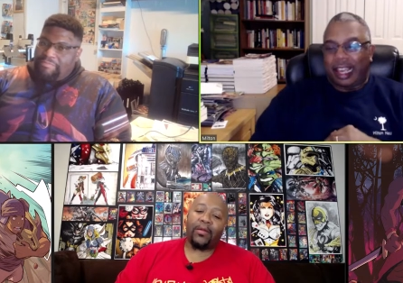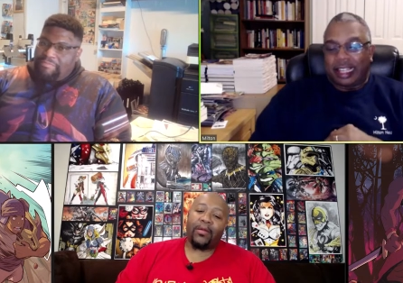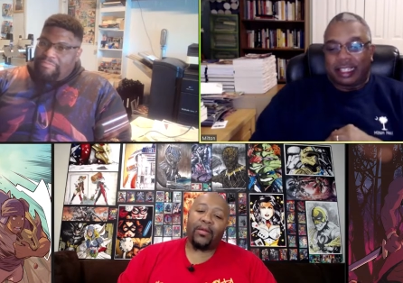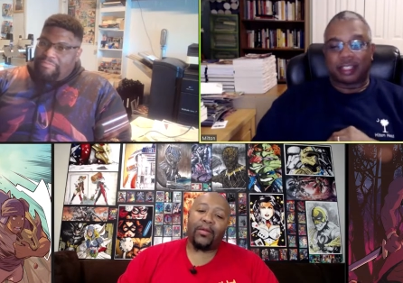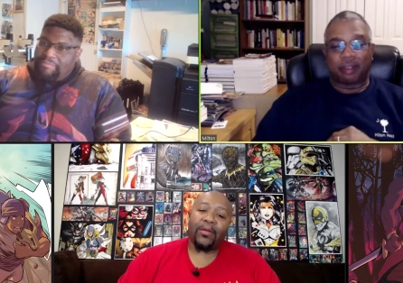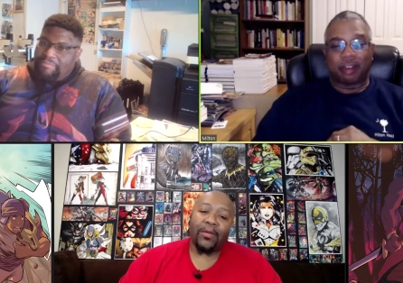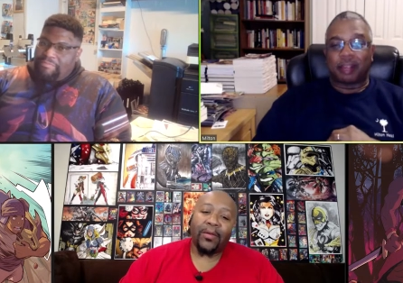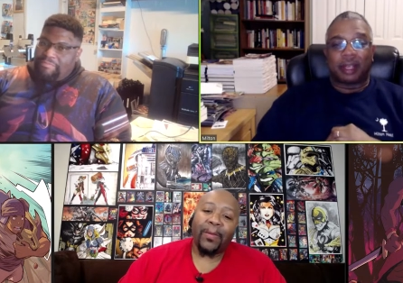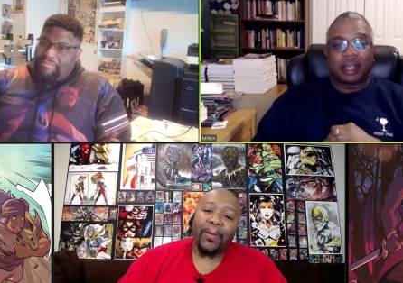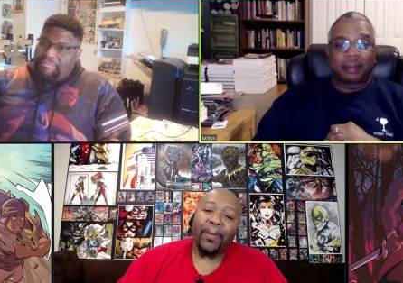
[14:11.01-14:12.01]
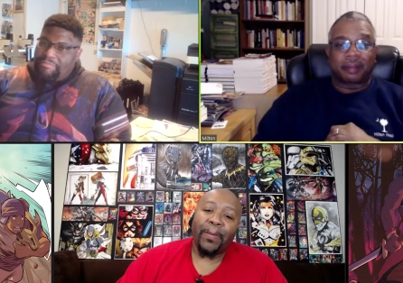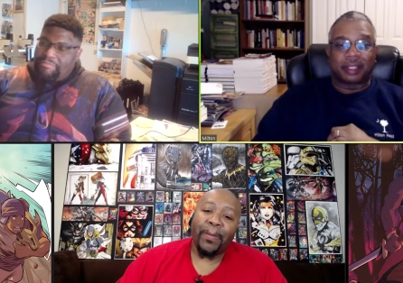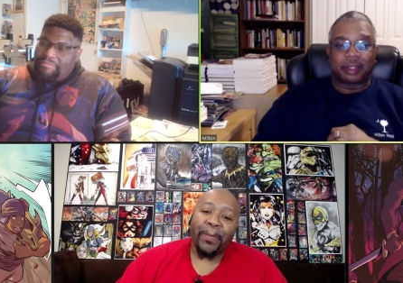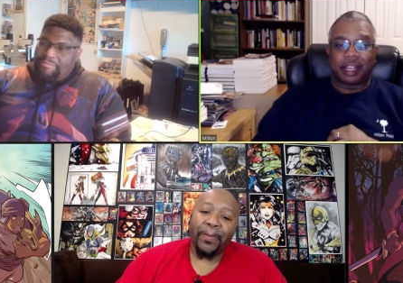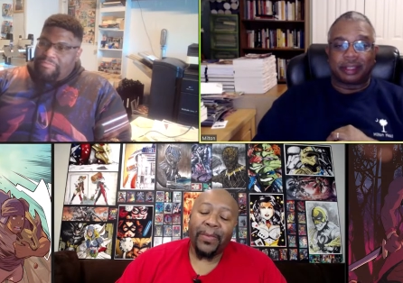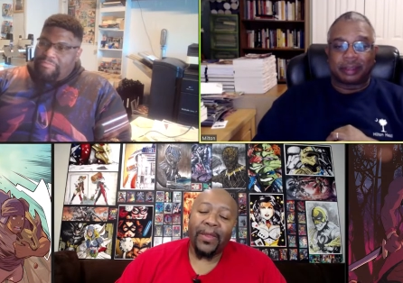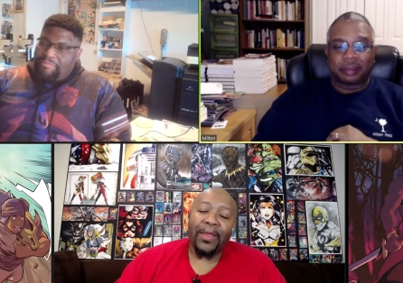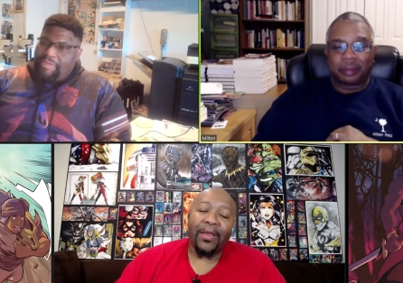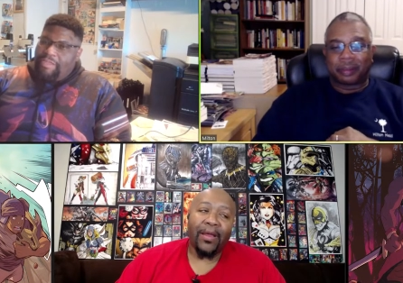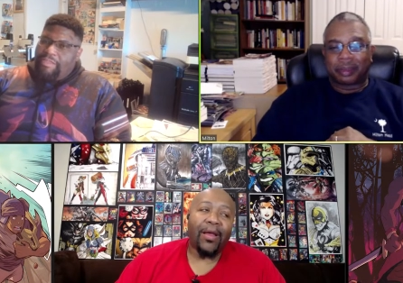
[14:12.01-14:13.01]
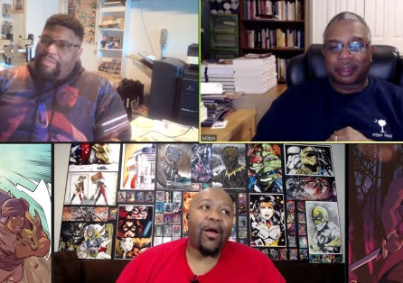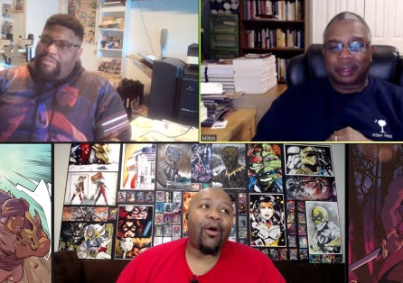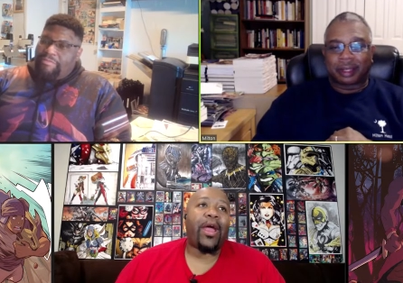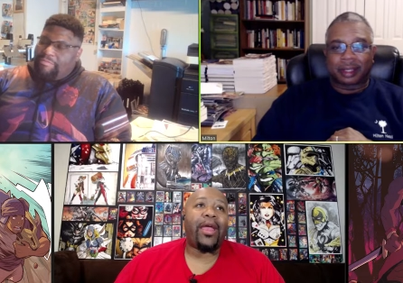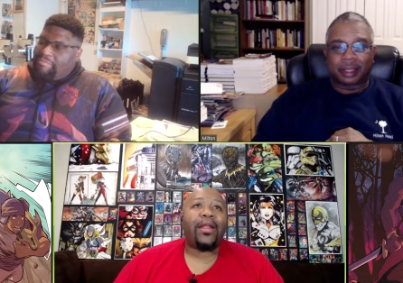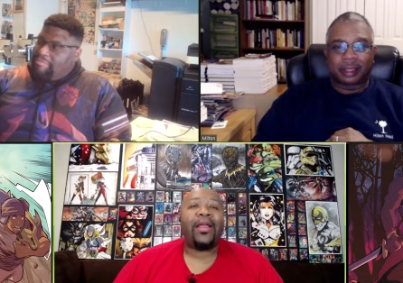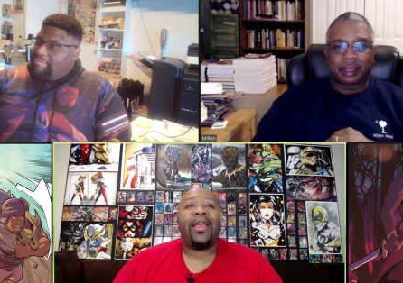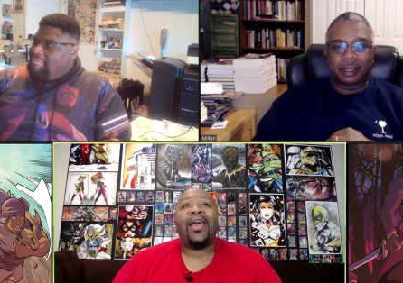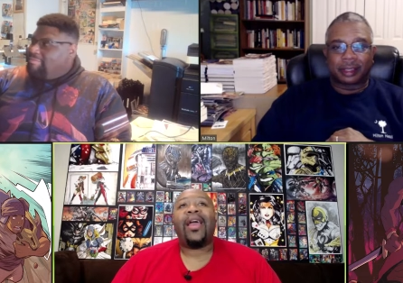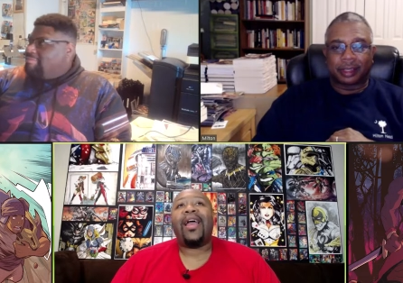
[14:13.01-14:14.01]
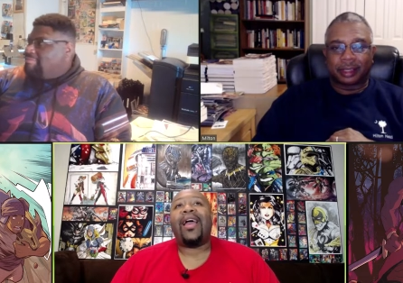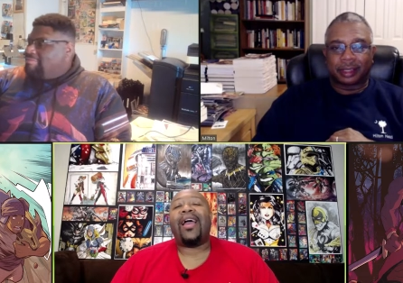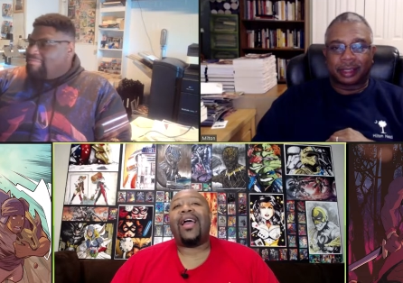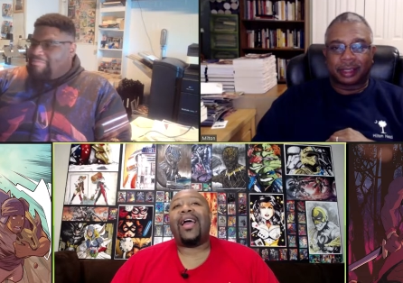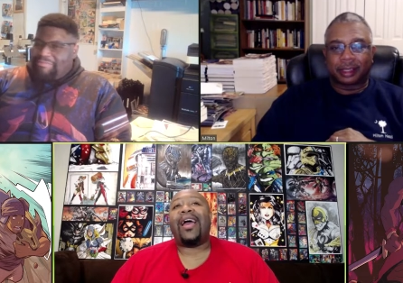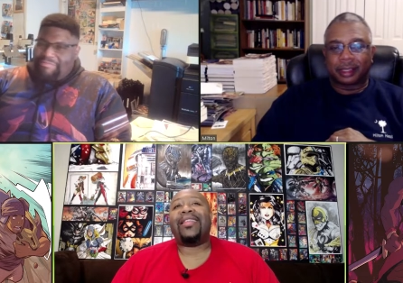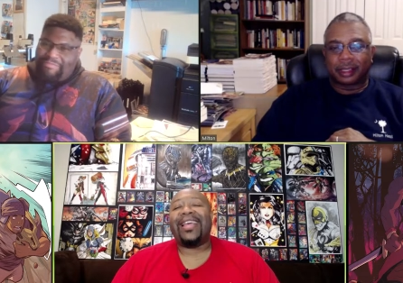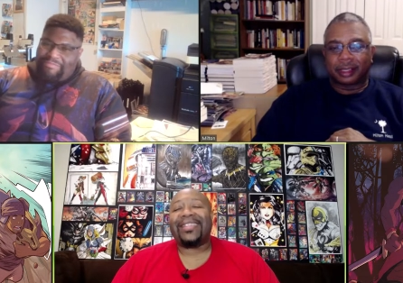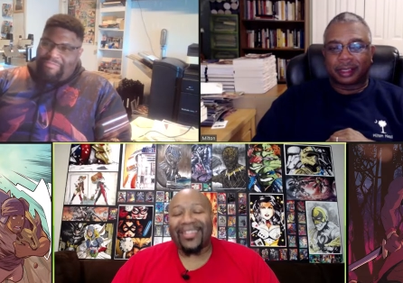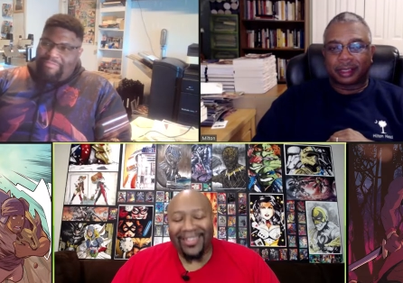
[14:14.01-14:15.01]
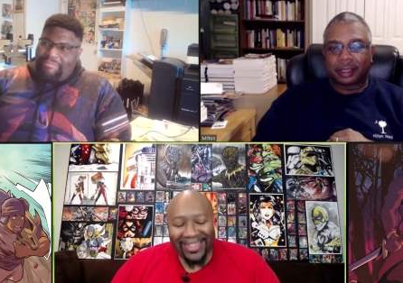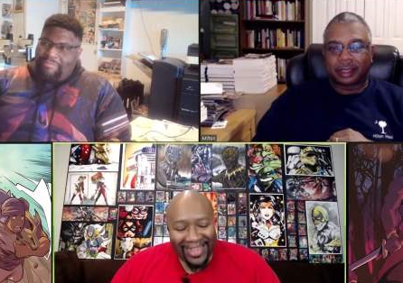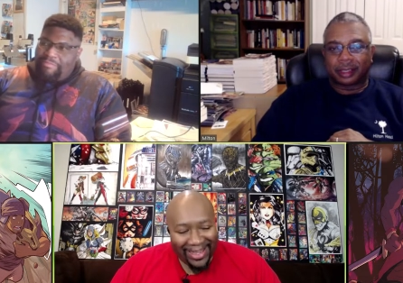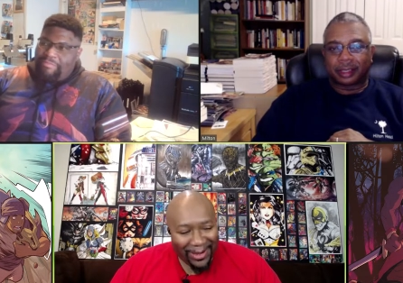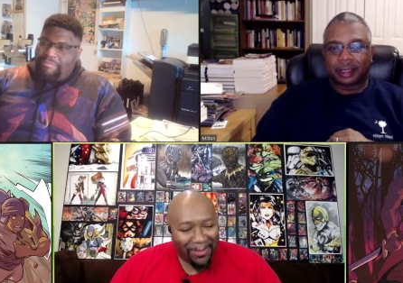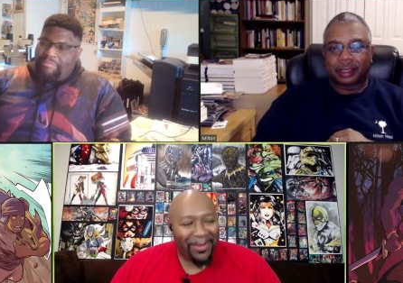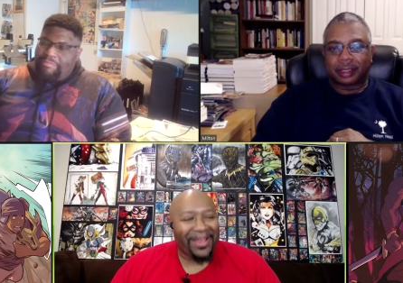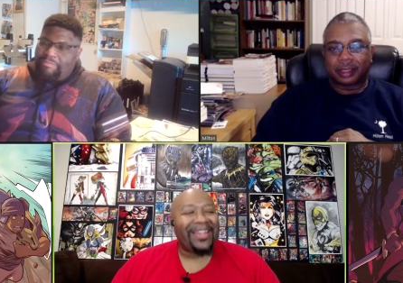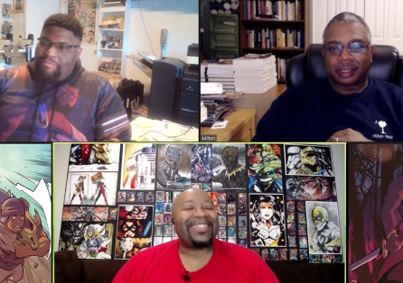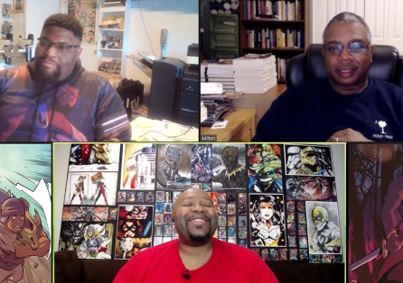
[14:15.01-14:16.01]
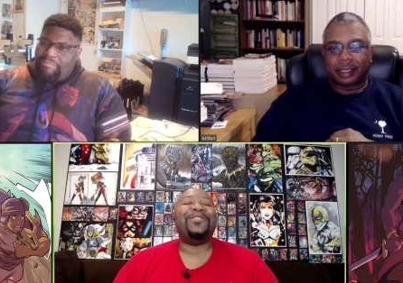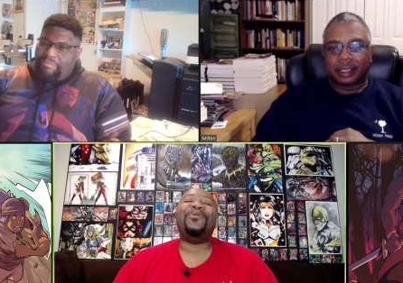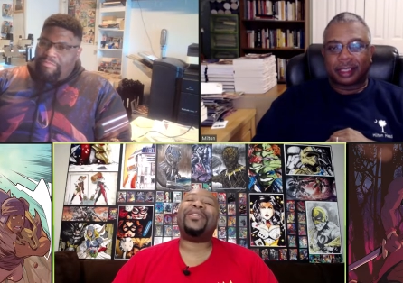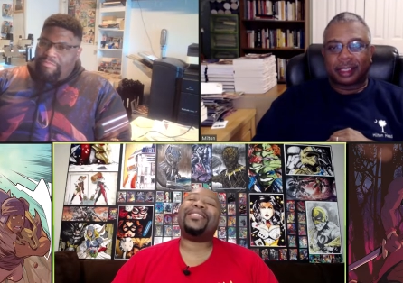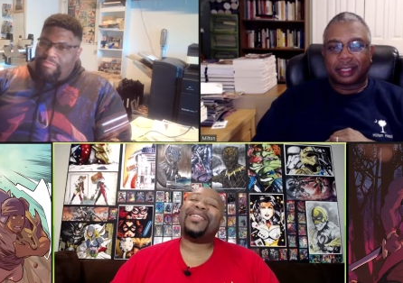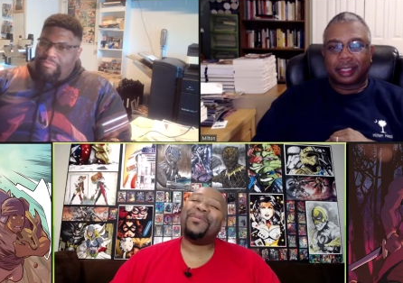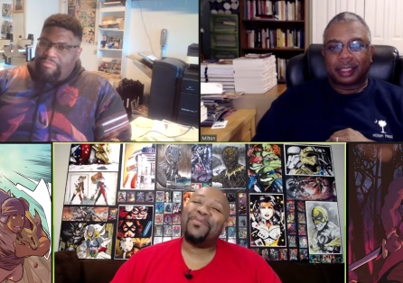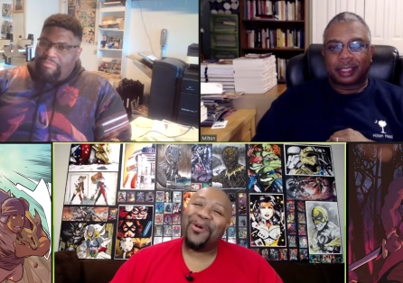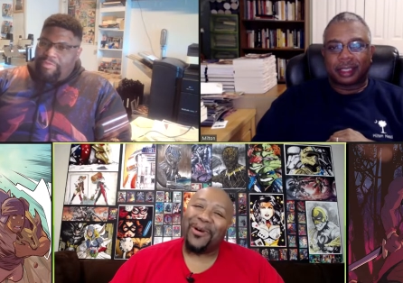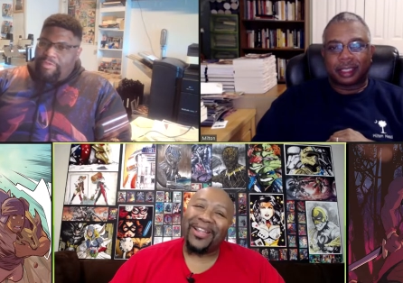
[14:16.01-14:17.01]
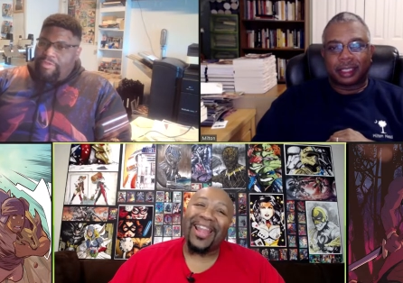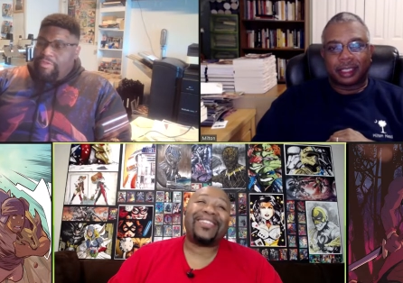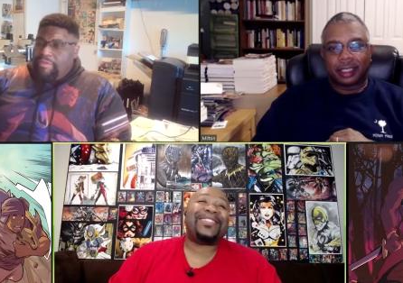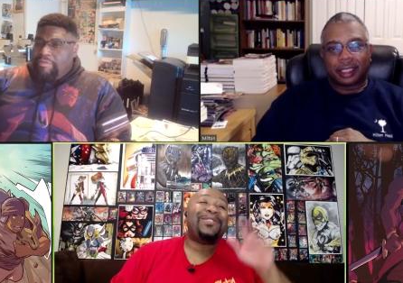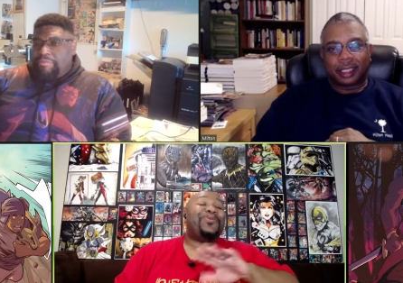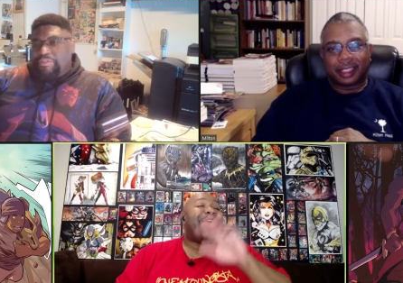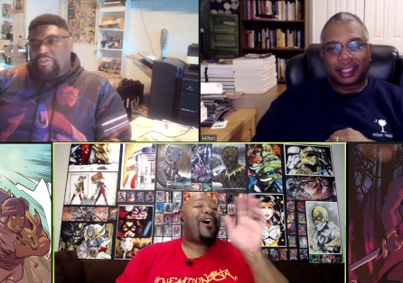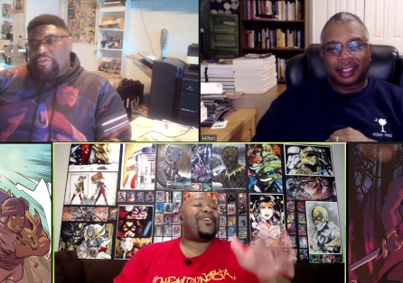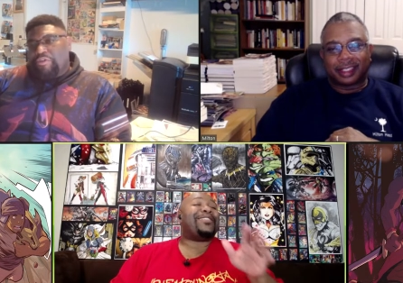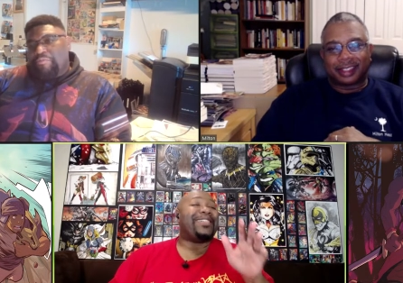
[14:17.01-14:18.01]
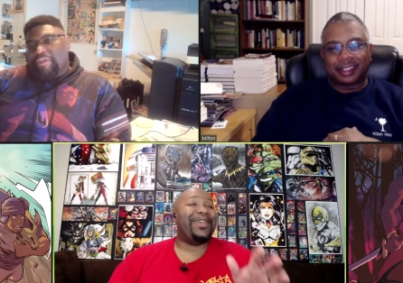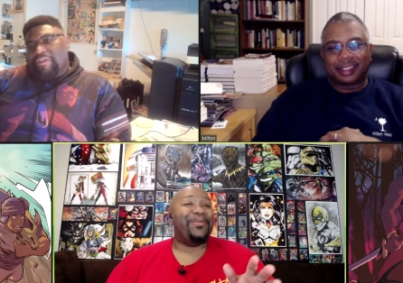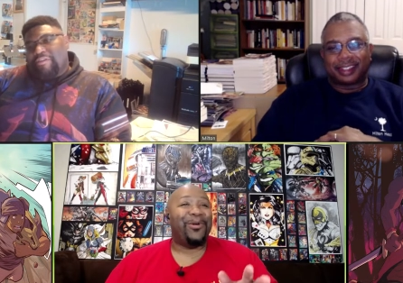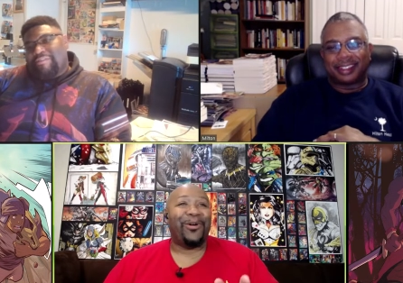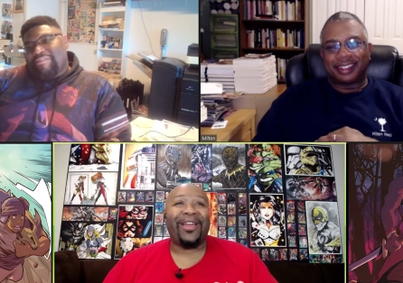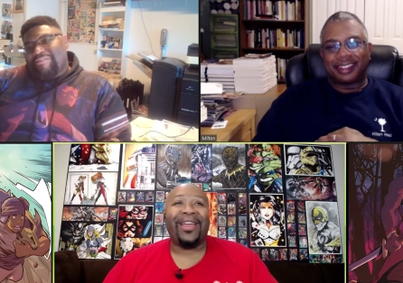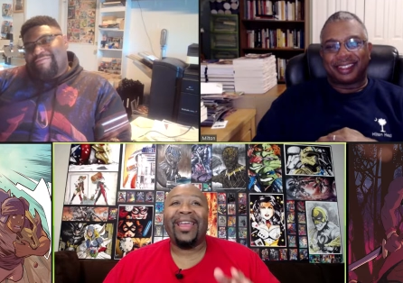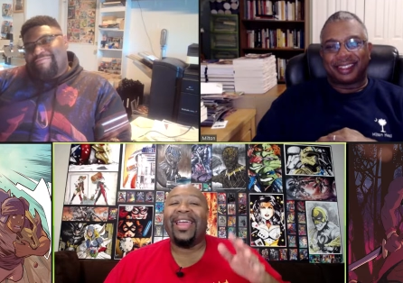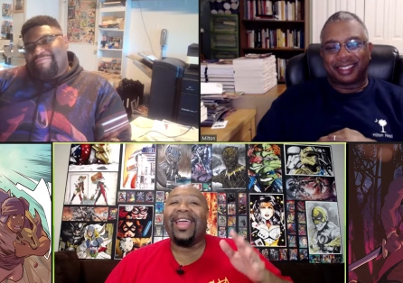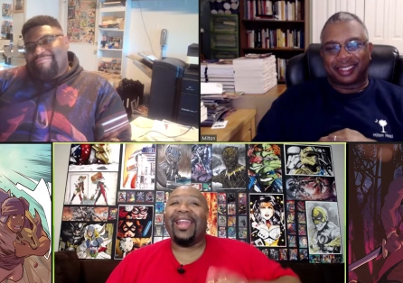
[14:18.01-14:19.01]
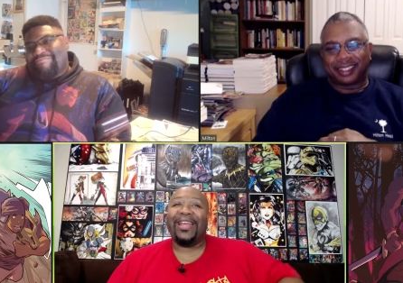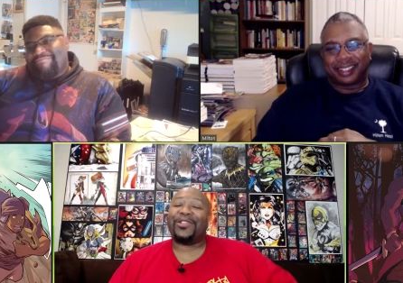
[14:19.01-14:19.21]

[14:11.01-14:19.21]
Speaker 1: it's, it's great, man. It's great. All right. That's good
Speaker 2: to hear because I do want to see more. Now, since we are seeing more in